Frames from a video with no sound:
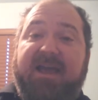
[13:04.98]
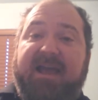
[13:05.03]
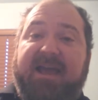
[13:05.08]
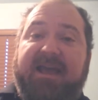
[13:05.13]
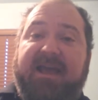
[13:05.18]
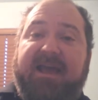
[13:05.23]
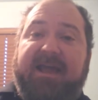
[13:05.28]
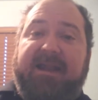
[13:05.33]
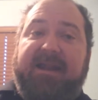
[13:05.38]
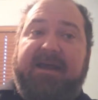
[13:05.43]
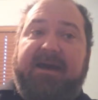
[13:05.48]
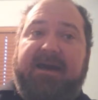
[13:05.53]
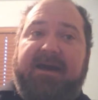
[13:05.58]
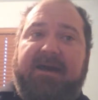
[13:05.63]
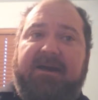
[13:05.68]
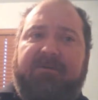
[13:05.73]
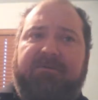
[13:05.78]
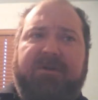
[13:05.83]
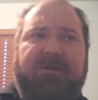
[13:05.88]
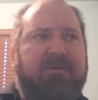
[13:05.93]
And
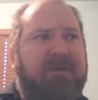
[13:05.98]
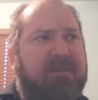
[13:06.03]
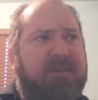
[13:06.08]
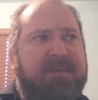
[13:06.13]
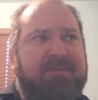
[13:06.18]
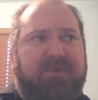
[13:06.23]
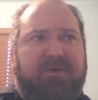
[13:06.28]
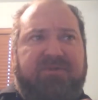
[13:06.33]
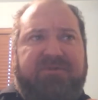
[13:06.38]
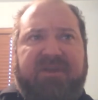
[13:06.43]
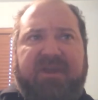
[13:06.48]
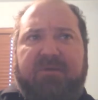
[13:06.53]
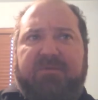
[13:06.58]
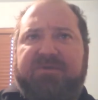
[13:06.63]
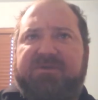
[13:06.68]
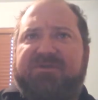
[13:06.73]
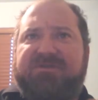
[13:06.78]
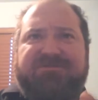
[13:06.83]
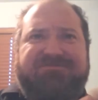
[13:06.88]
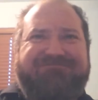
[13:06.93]
right around my birthday,
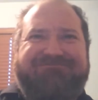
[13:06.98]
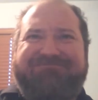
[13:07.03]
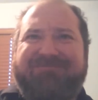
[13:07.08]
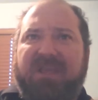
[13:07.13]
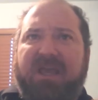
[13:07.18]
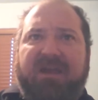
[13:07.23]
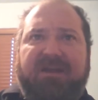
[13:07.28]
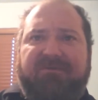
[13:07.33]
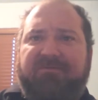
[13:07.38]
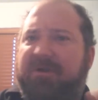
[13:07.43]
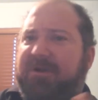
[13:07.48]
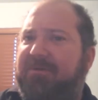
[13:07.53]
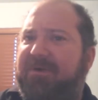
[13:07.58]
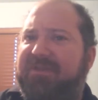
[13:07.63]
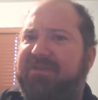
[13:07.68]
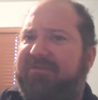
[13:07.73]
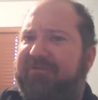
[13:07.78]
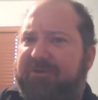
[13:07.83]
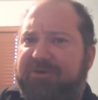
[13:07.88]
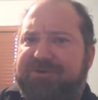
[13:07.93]
was right
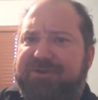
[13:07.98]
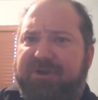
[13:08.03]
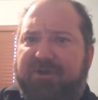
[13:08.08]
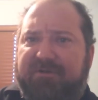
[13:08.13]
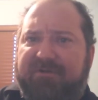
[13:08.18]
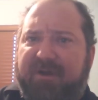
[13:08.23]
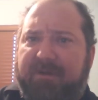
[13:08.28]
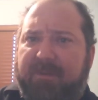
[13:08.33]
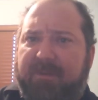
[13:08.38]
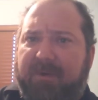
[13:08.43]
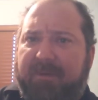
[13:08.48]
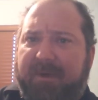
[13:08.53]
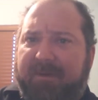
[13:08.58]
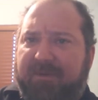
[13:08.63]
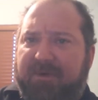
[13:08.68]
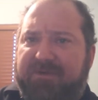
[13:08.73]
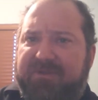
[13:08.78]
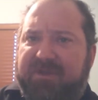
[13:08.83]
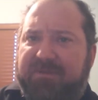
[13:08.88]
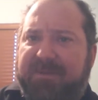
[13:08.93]
around the 1st of November, my
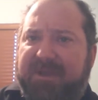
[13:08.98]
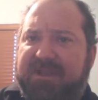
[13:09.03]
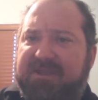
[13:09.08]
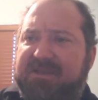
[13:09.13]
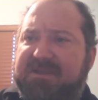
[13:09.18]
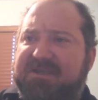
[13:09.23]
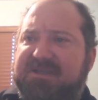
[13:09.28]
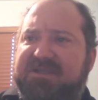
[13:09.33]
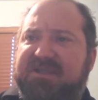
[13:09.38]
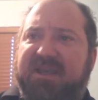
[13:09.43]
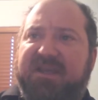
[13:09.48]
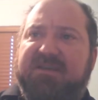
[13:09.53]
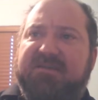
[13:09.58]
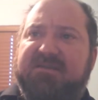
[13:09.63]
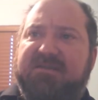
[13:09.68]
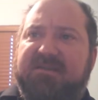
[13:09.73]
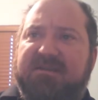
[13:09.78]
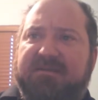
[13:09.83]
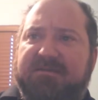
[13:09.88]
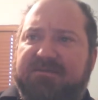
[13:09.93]
birthday being the
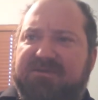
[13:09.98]
6th.